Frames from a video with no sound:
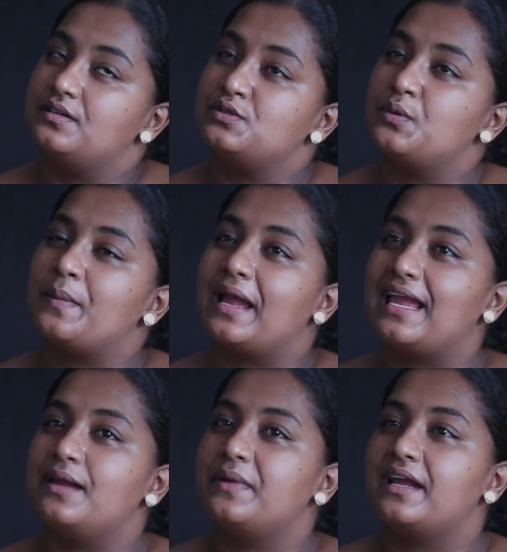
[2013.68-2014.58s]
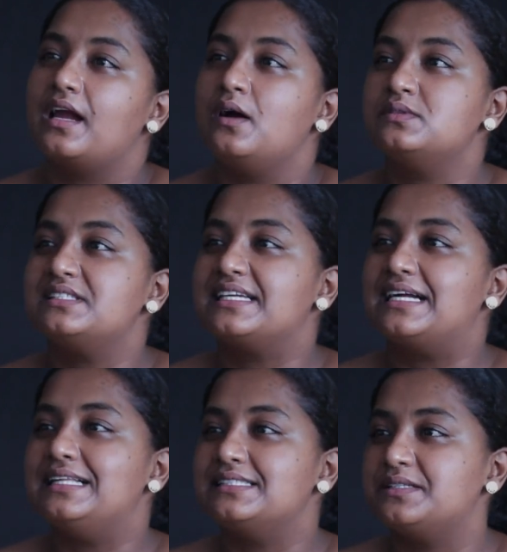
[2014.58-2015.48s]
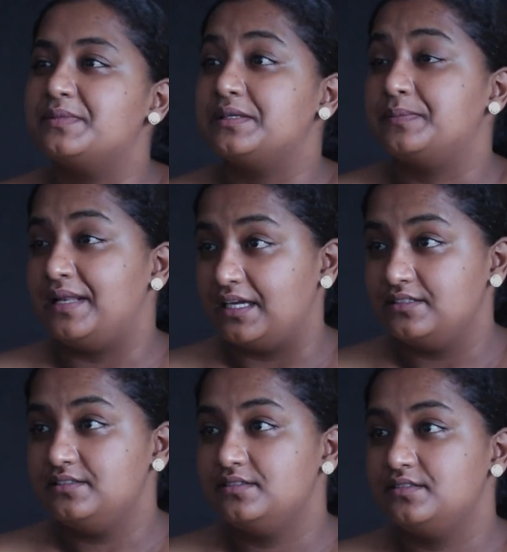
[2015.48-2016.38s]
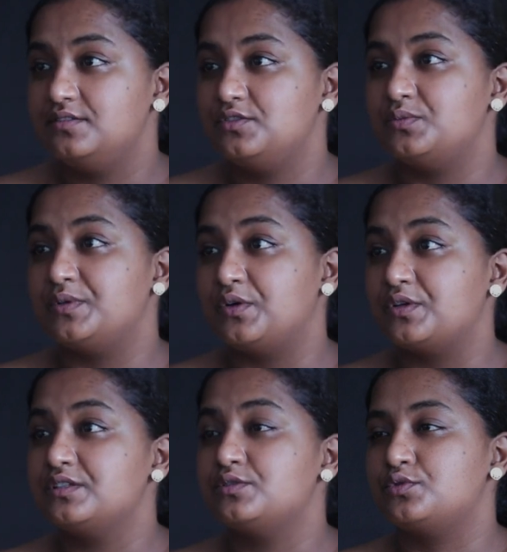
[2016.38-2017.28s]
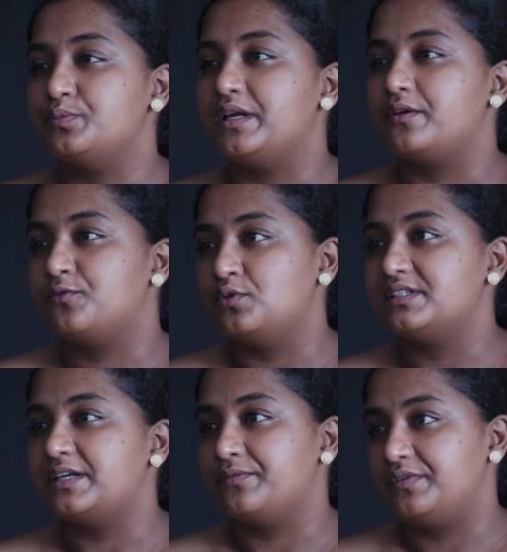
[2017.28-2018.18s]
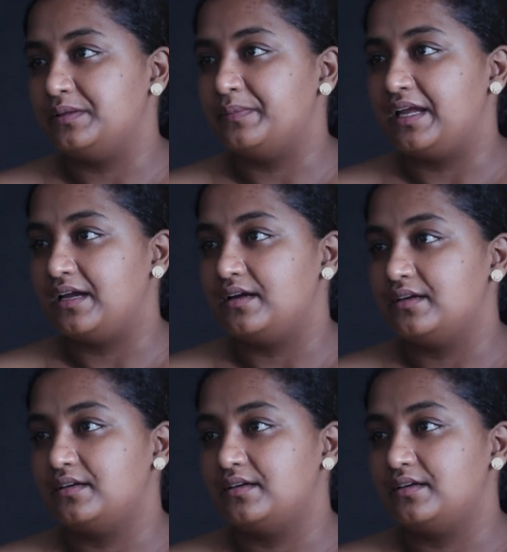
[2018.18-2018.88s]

So my ultimate plan, to be honest, would be a full-time filmmaker.